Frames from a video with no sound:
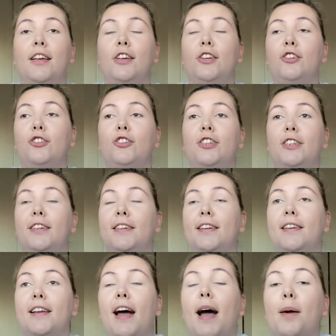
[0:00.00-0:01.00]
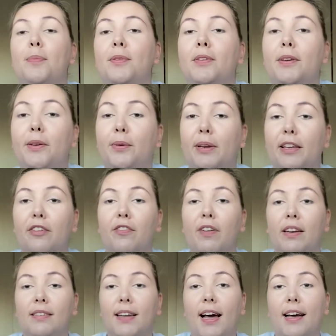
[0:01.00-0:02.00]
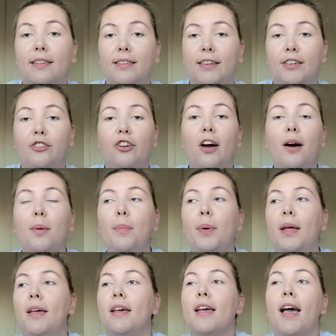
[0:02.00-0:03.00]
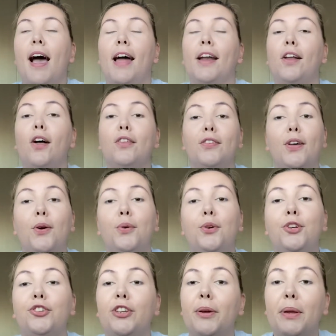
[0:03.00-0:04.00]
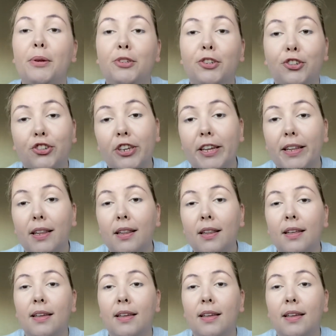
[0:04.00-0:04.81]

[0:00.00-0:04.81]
She did an absolutely fantastic job, and also shout out to Jill,